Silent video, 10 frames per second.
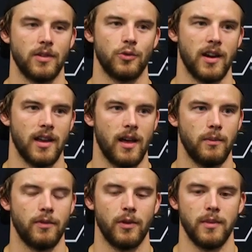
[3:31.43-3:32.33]
great
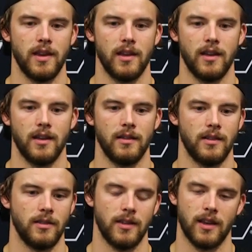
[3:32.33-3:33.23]
help for me,
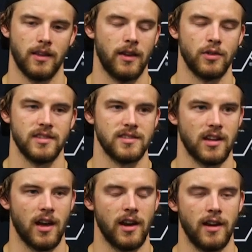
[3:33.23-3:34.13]
like ever since I
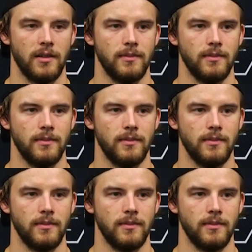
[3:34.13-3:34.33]
got here.